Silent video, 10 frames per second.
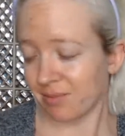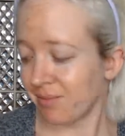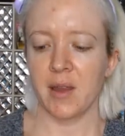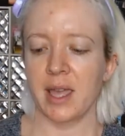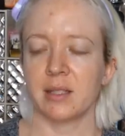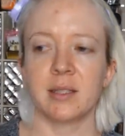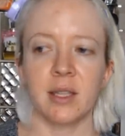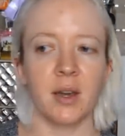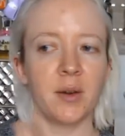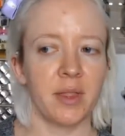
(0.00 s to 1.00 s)
Alright,
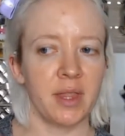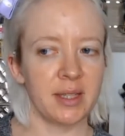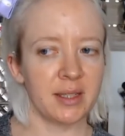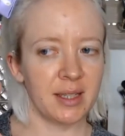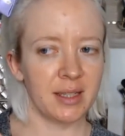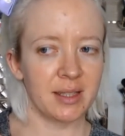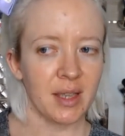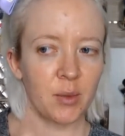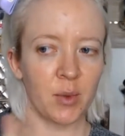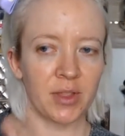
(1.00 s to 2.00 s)
so this is
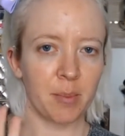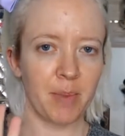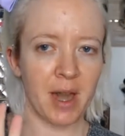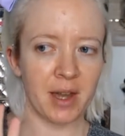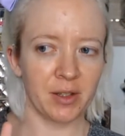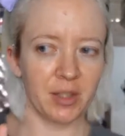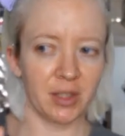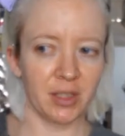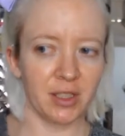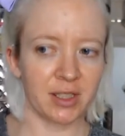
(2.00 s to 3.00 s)
what the
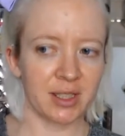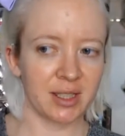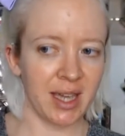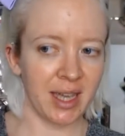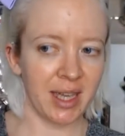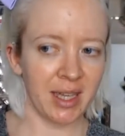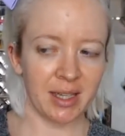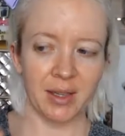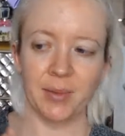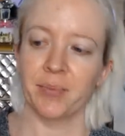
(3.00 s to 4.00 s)
bottle looks
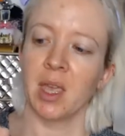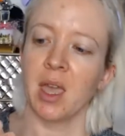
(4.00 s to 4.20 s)
like.